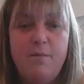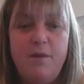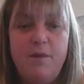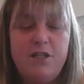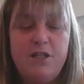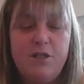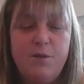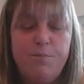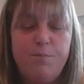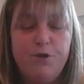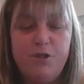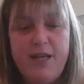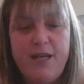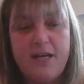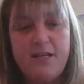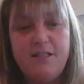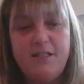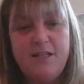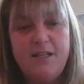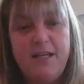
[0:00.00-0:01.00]
It's a
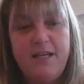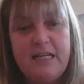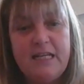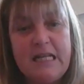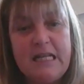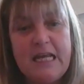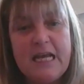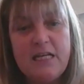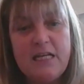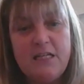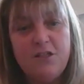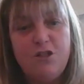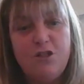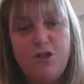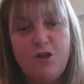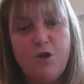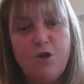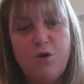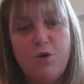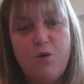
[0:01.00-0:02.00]
protected inlet,
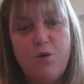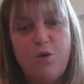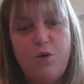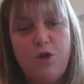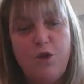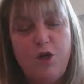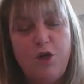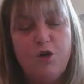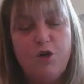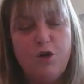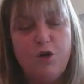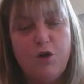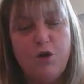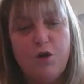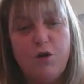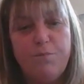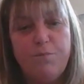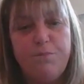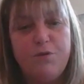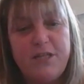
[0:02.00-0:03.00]
so
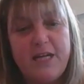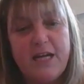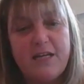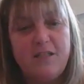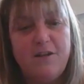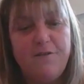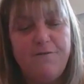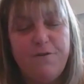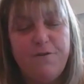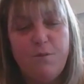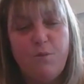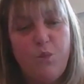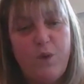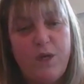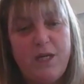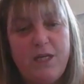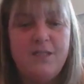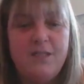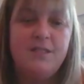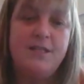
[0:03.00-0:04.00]
you're protected from
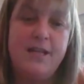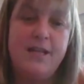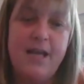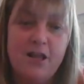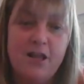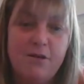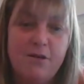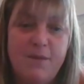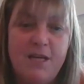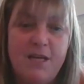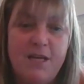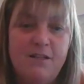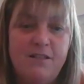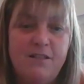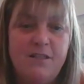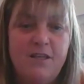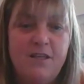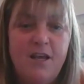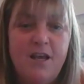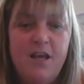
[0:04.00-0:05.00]
wind and elements.
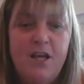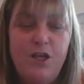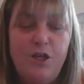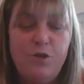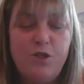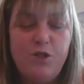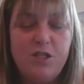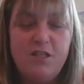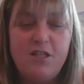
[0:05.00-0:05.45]
You just